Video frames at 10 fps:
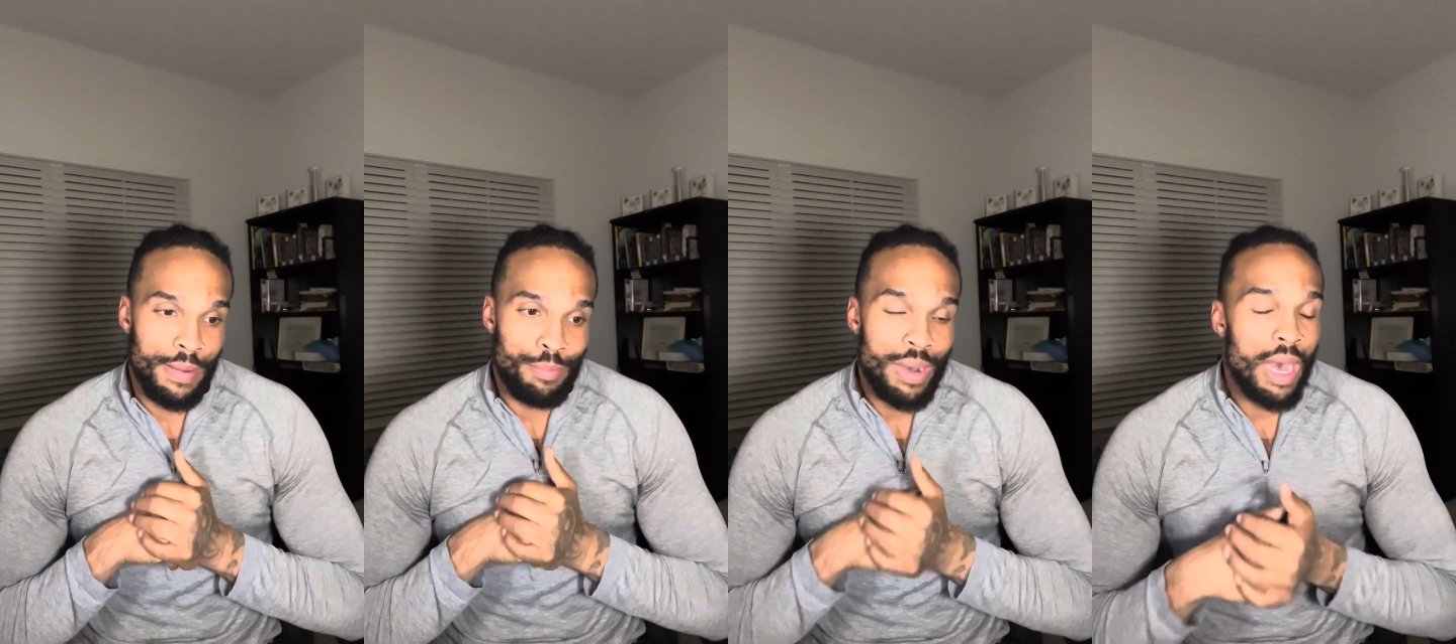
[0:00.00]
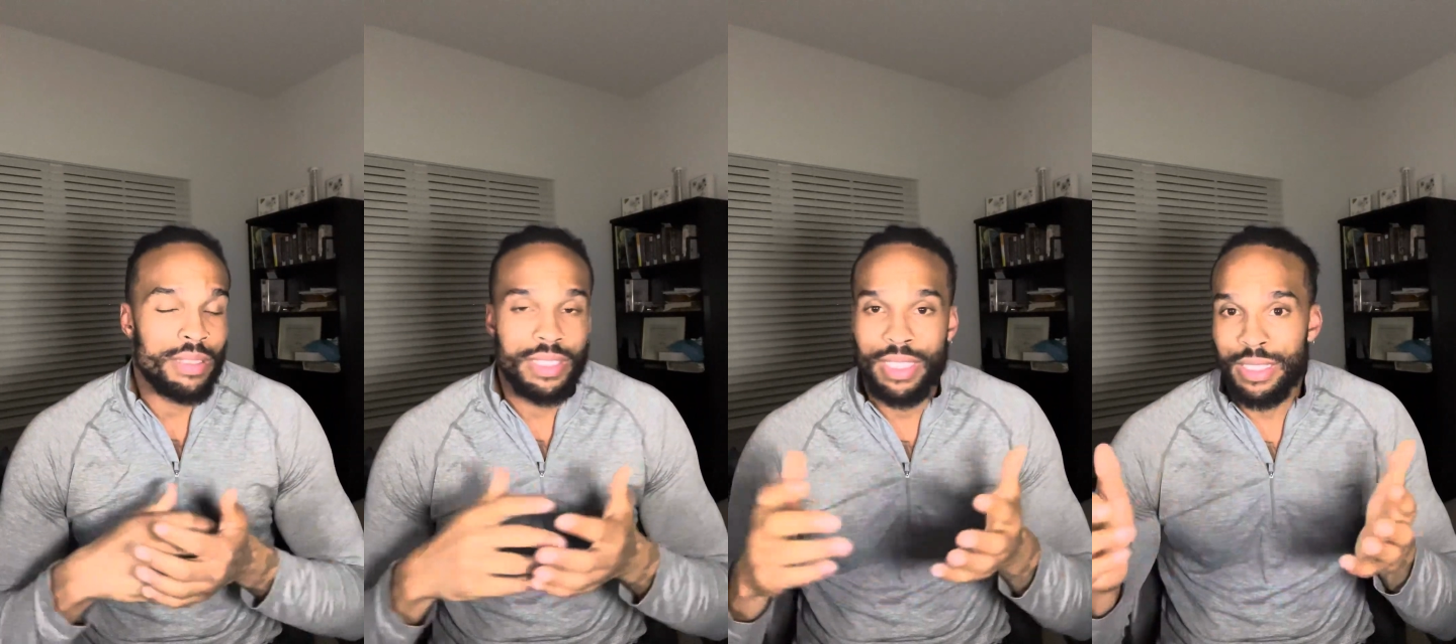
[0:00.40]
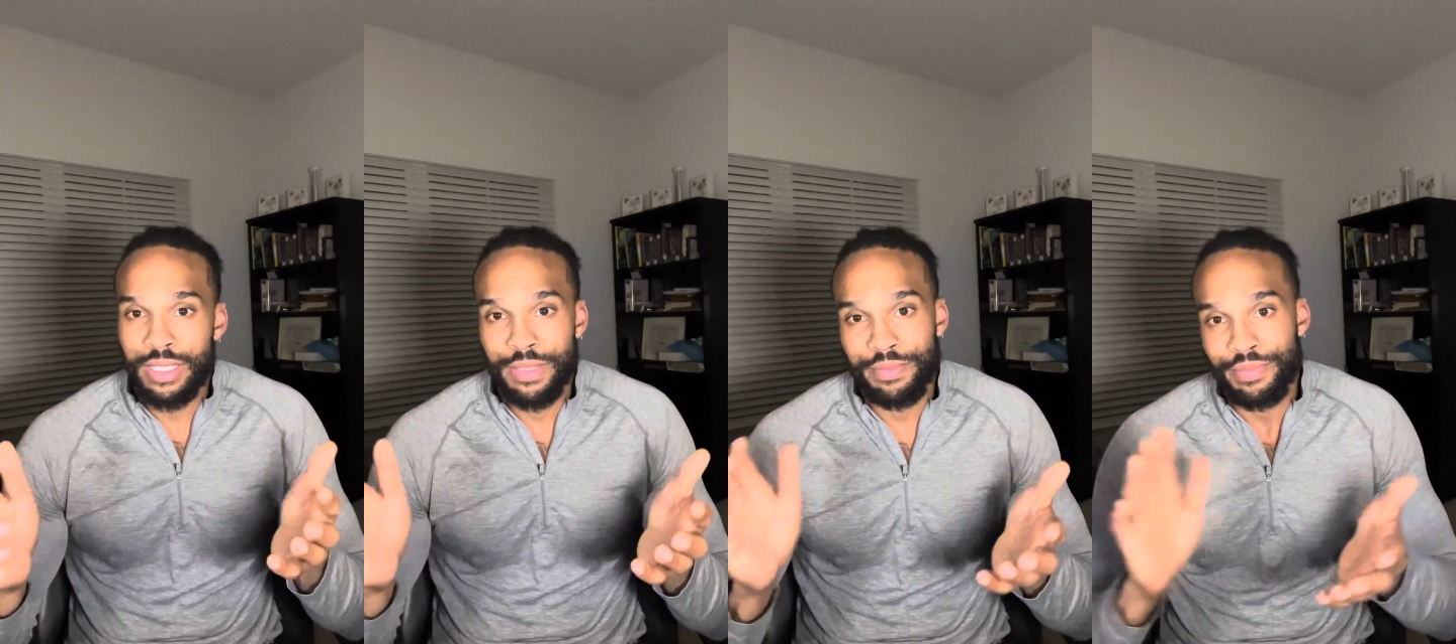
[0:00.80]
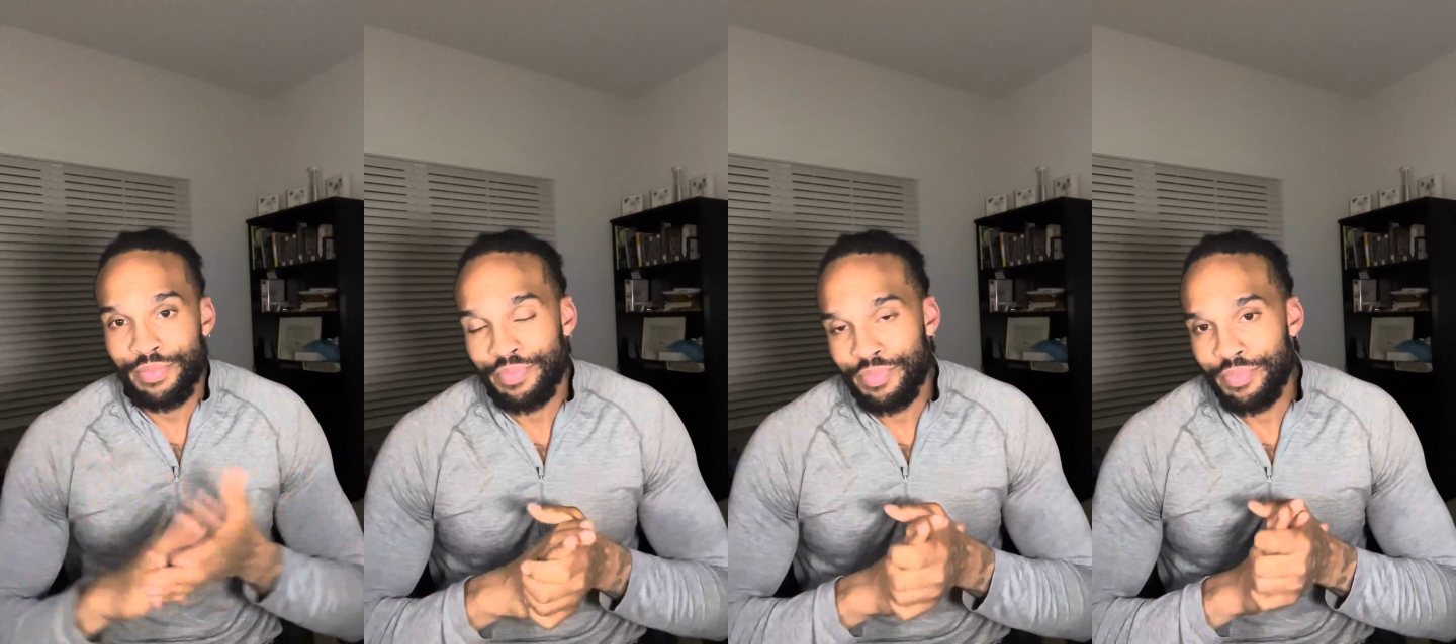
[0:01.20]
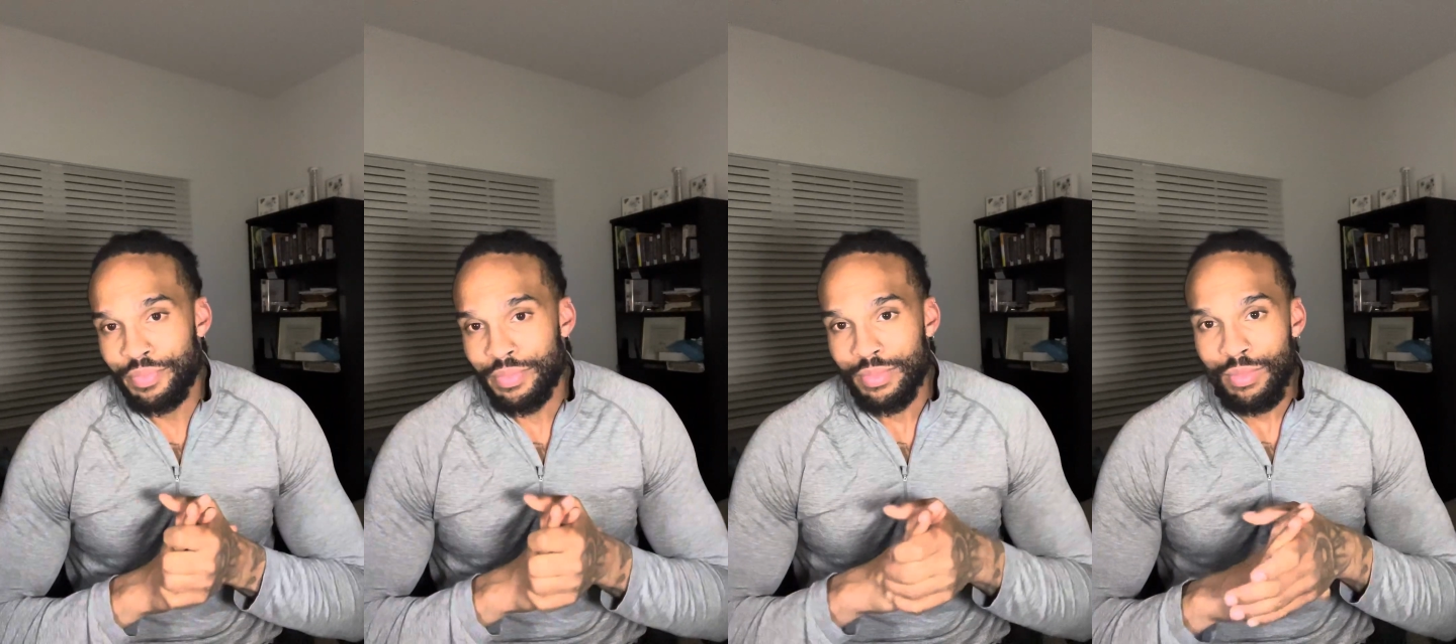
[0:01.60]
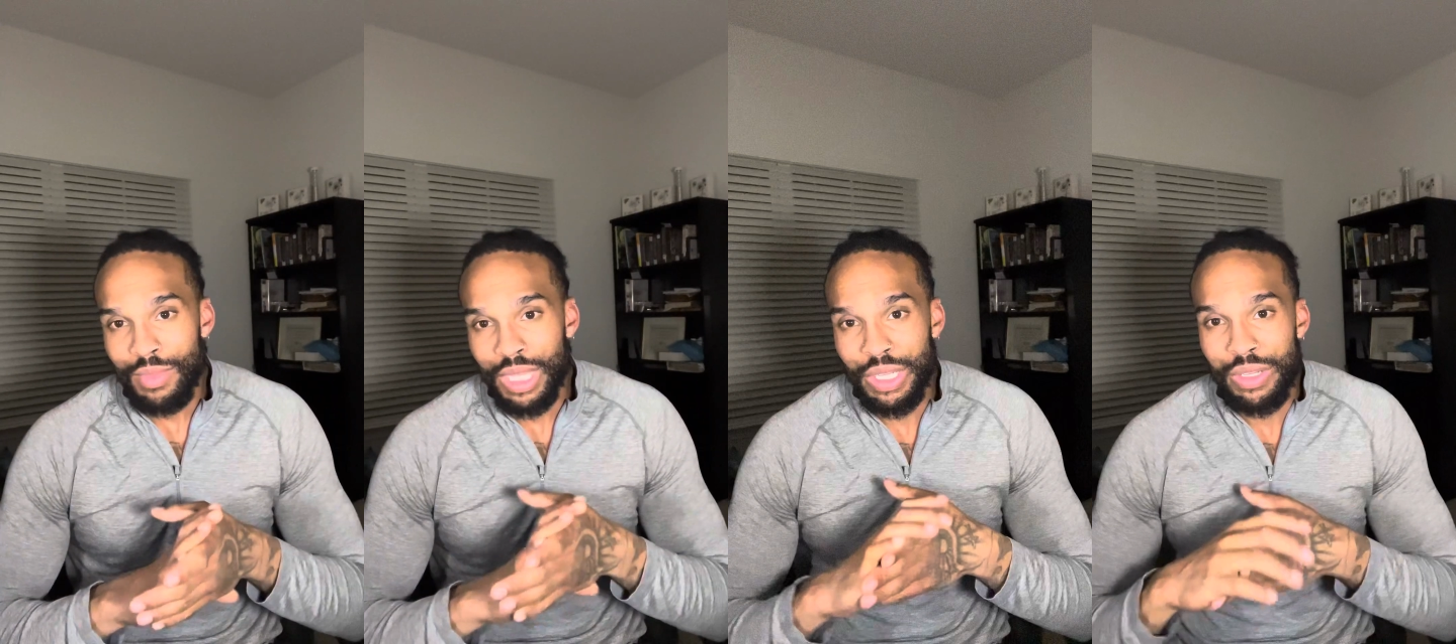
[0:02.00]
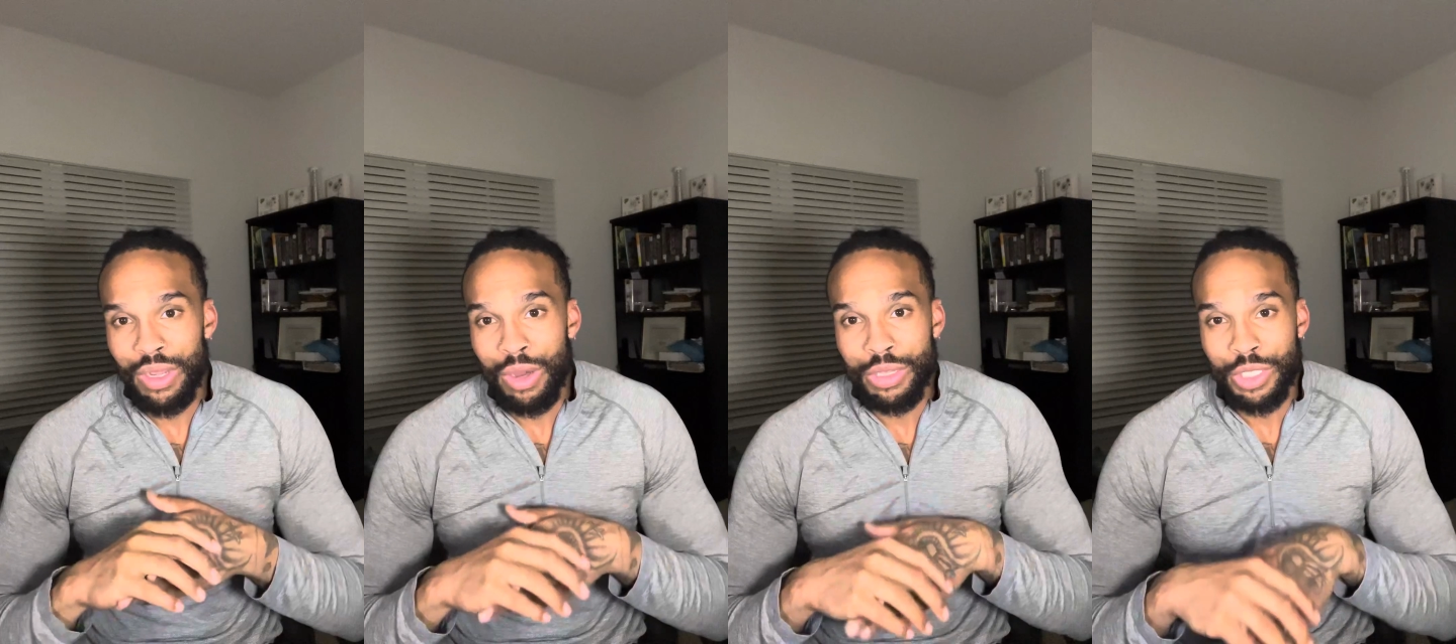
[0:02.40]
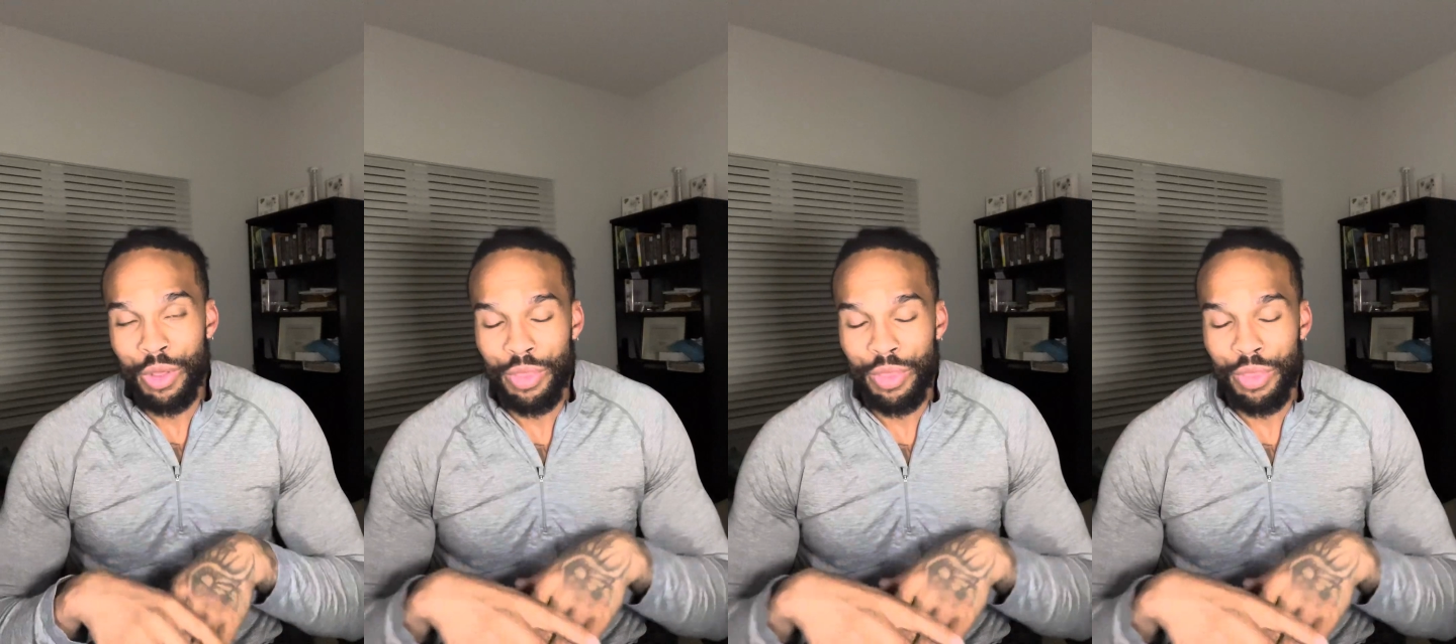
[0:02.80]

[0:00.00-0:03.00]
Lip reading: politics, so